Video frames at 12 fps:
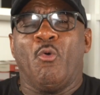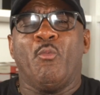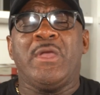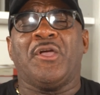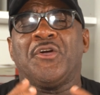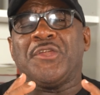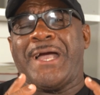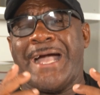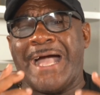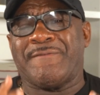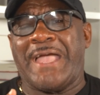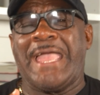We're going to
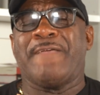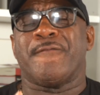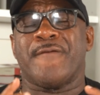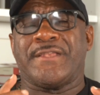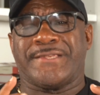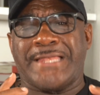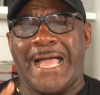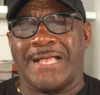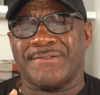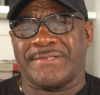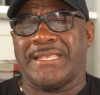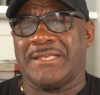have a
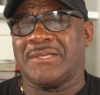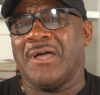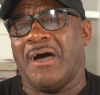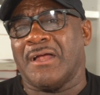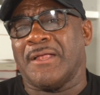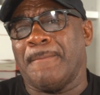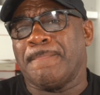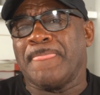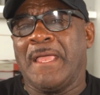fantastic gala